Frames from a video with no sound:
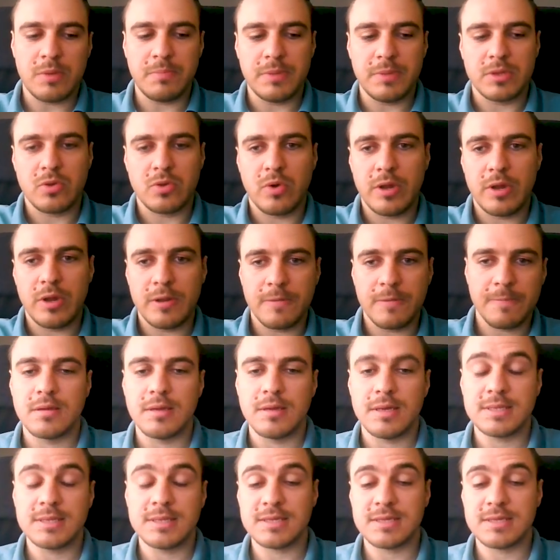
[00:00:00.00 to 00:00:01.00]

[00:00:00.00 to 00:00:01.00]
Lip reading: Bitcoin. It says